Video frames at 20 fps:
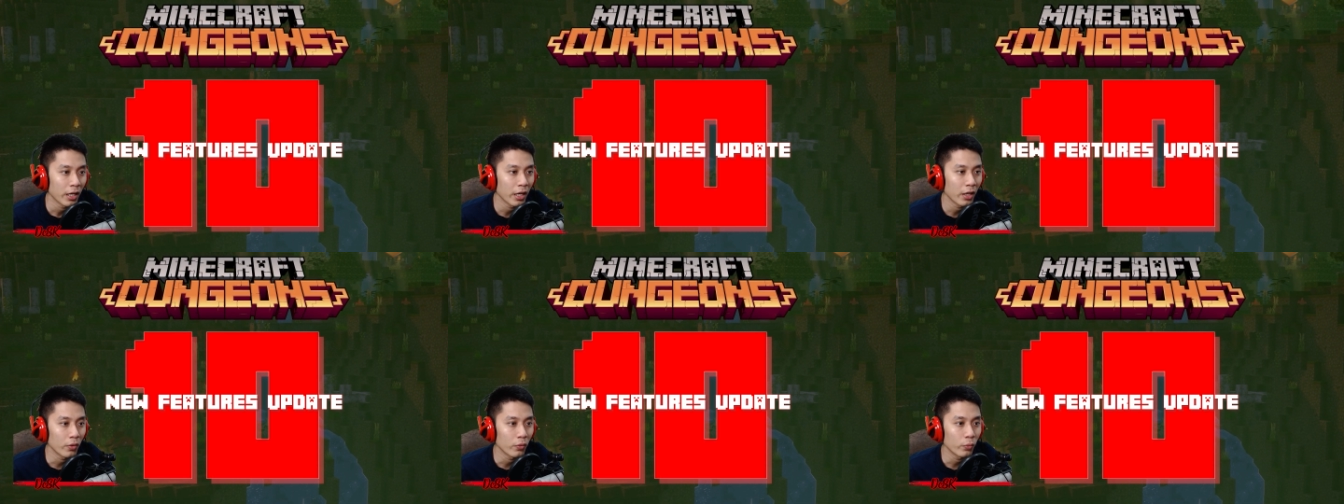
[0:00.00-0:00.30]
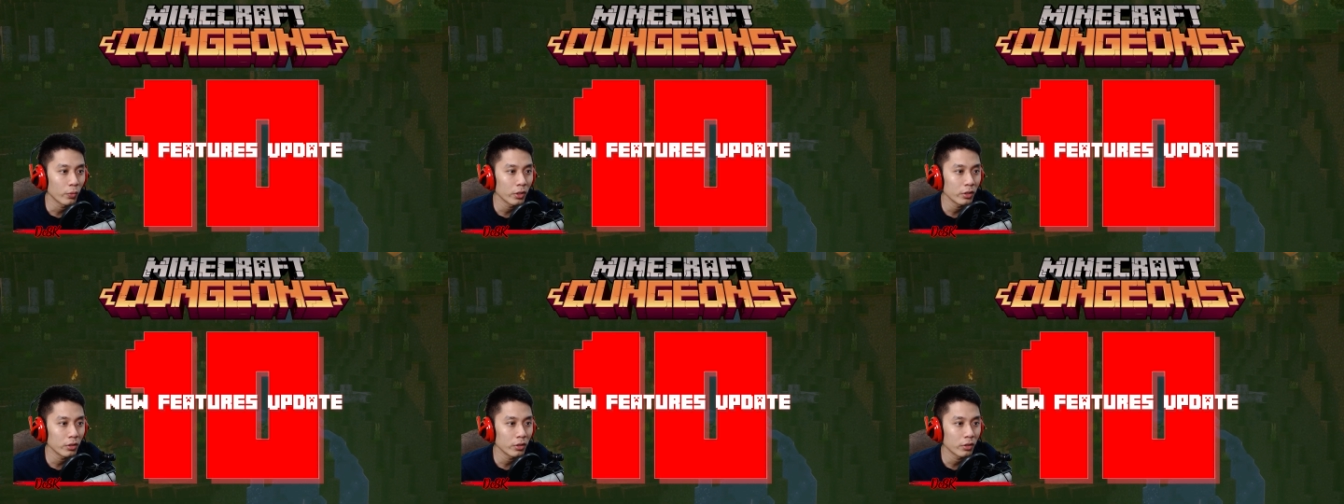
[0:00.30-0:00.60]

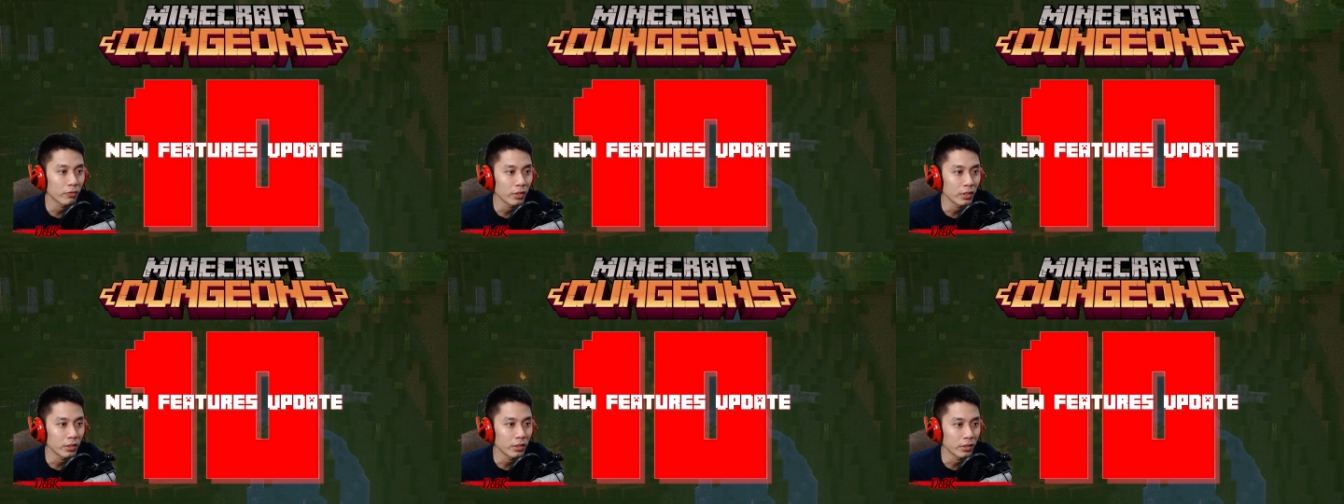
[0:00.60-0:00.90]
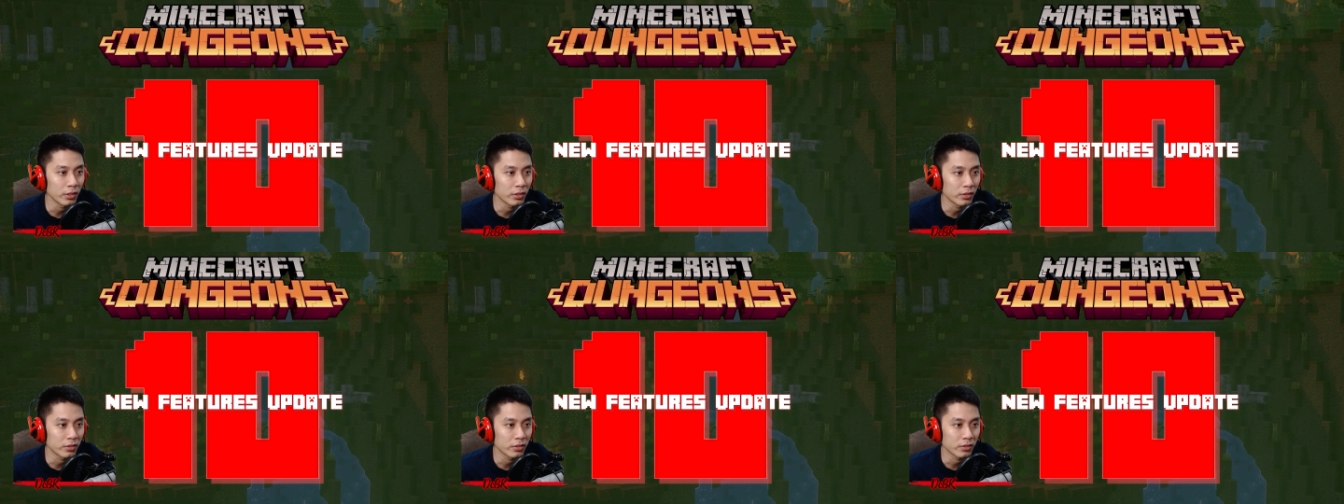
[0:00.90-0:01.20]
and one of it
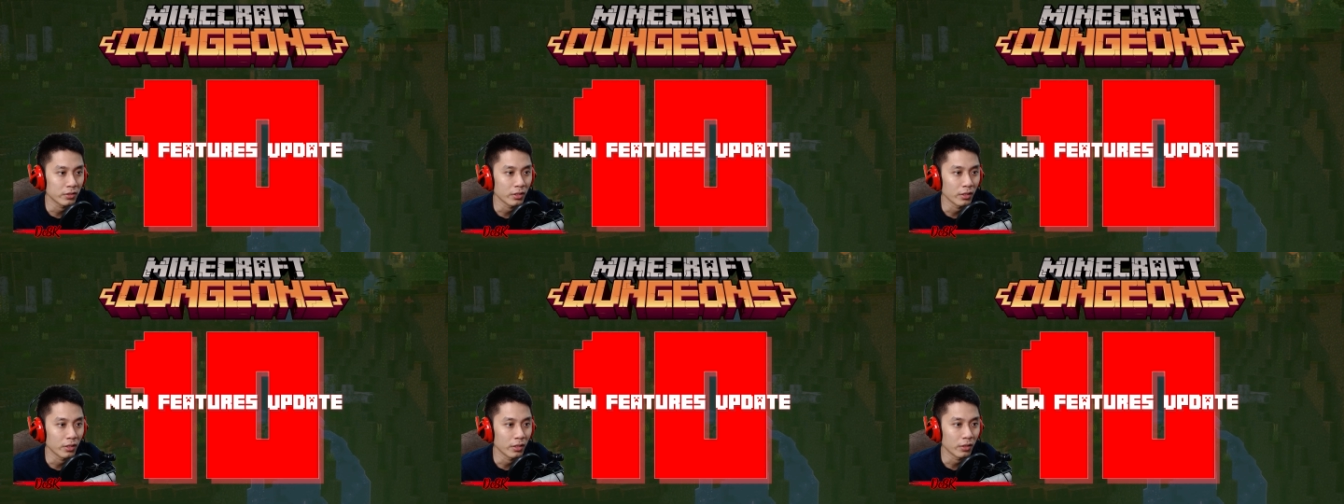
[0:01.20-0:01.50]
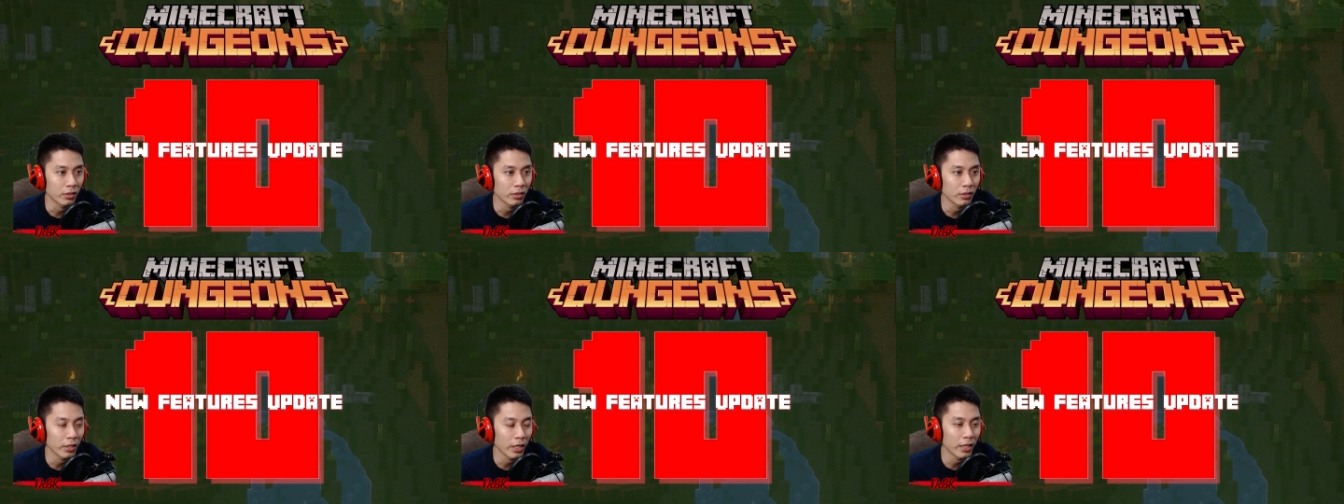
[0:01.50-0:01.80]
is
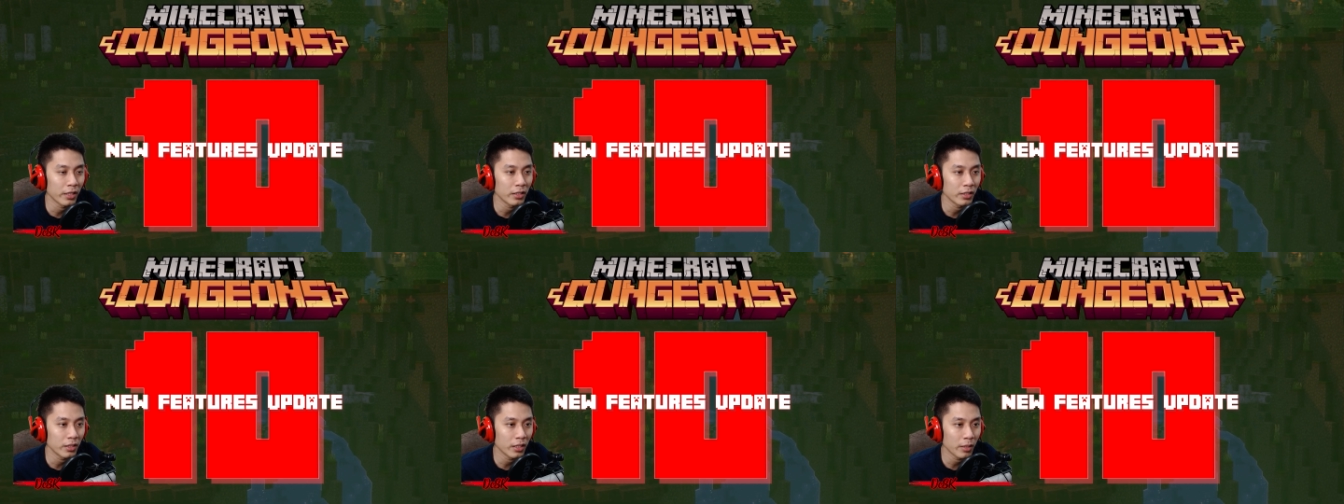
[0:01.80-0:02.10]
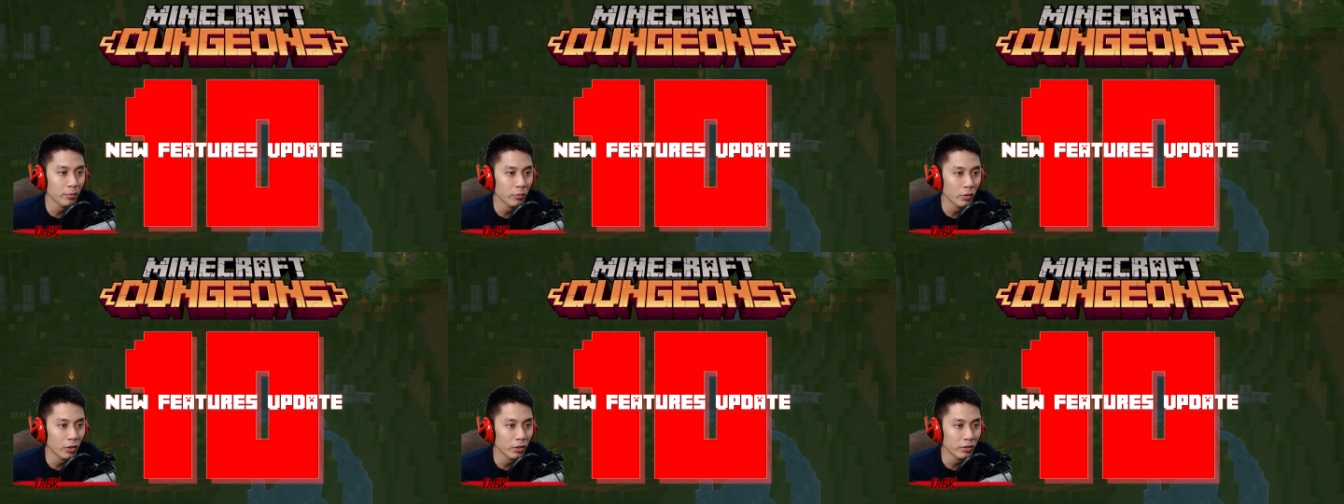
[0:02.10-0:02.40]
the
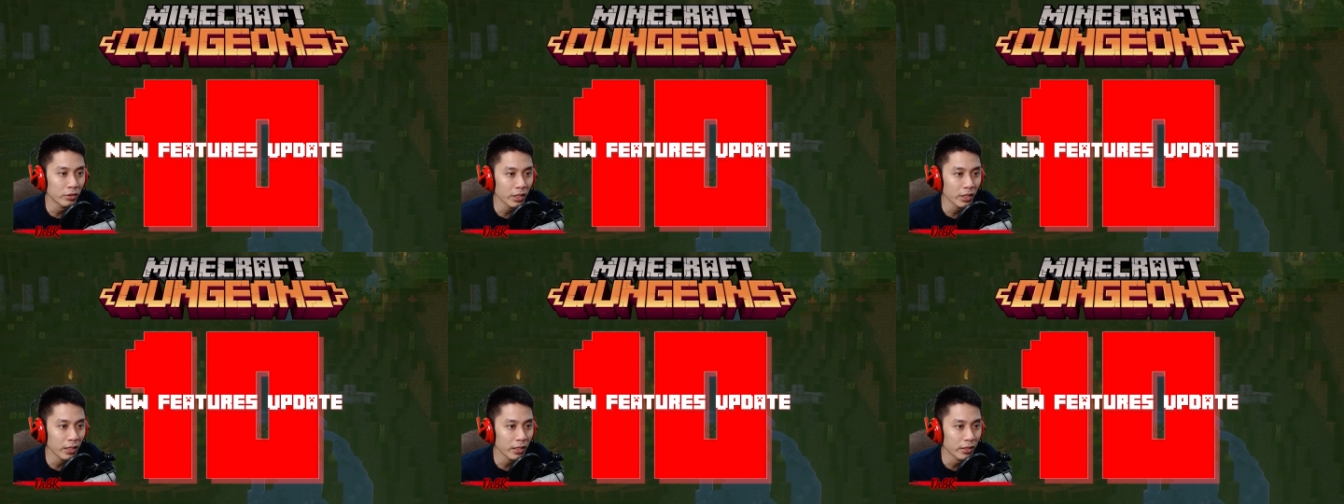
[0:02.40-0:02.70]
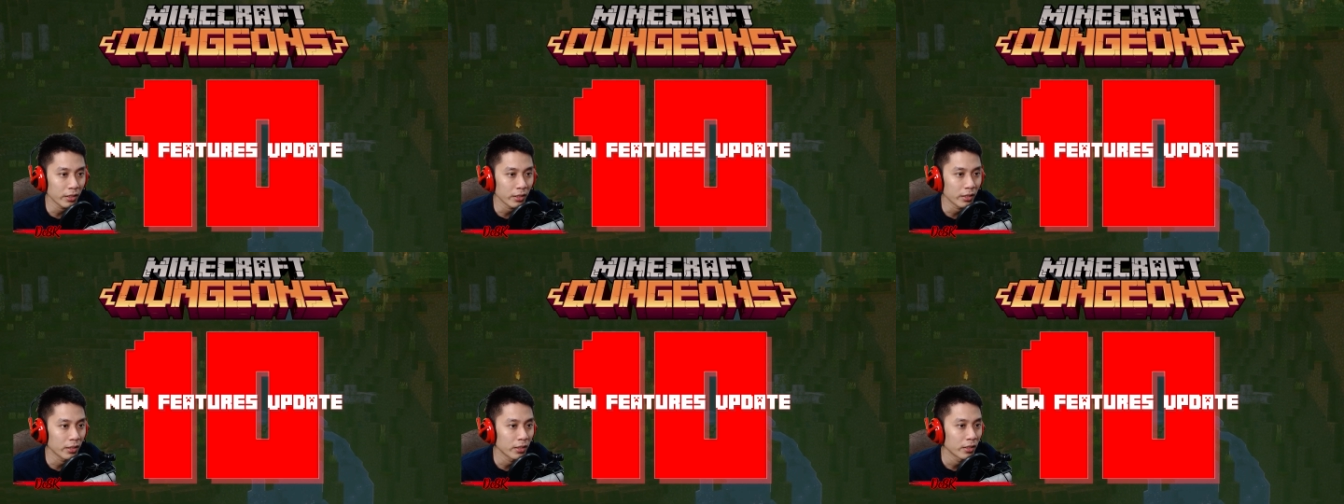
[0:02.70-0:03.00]
endgame
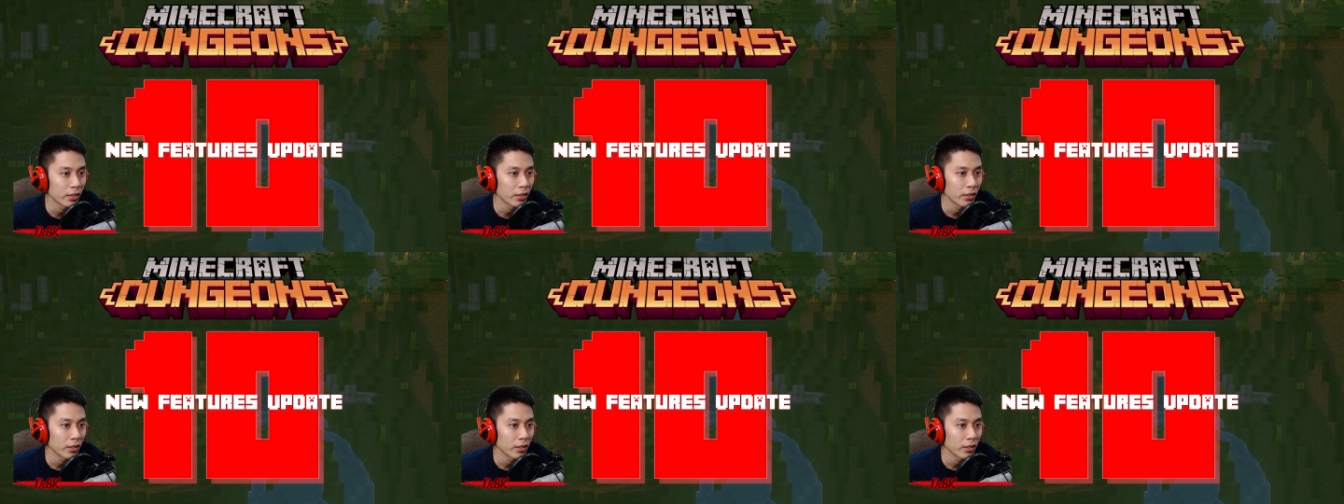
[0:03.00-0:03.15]
content